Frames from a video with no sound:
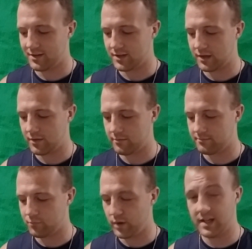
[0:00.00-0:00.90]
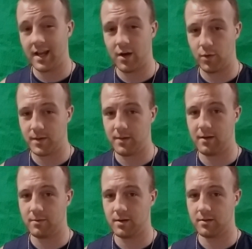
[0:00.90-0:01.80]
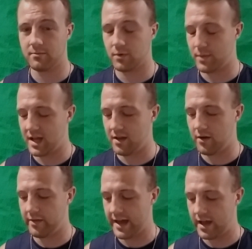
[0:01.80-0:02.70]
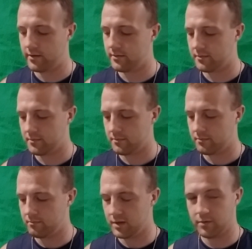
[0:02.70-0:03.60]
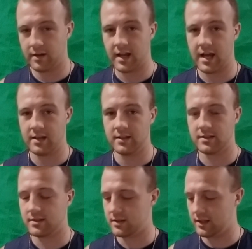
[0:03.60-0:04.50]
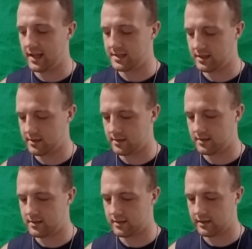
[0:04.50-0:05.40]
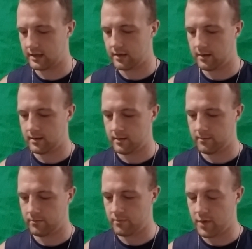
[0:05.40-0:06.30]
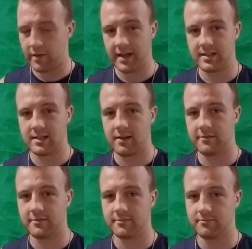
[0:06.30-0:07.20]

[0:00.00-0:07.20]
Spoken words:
So one day I hope to be able to repay all that, the kindness, the lessons, all that stuff.